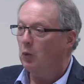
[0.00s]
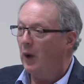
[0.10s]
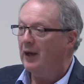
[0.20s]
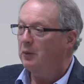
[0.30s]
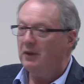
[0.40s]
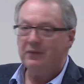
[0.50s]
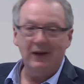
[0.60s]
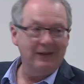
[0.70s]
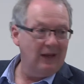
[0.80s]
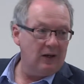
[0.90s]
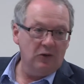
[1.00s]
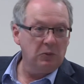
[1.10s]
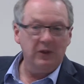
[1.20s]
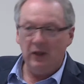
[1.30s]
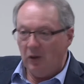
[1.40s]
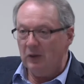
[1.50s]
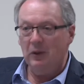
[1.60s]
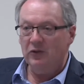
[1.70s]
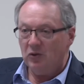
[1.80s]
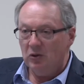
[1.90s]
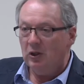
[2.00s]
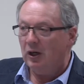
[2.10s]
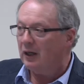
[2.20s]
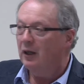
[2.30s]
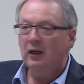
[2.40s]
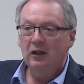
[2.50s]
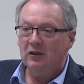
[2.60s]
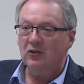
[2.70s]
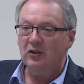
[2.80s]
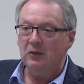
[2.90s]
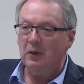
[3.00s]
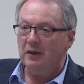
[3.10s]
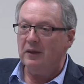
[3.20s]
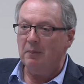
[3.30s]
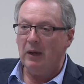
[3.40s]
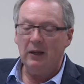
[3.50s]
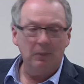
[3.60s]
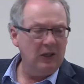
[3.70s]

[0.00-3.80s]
Why do we find that? Because we're the only ones who look to see whether they might.